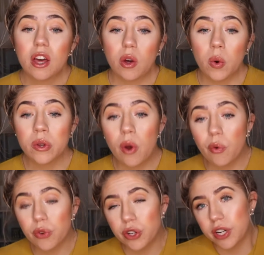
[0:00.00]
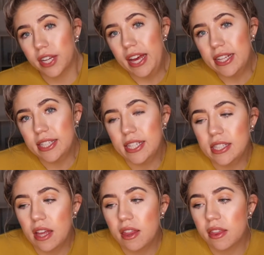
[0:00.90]
going over
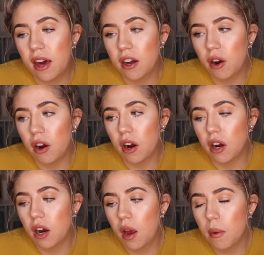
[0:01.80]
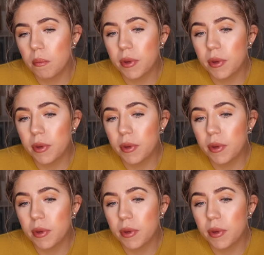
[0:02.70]
cases that are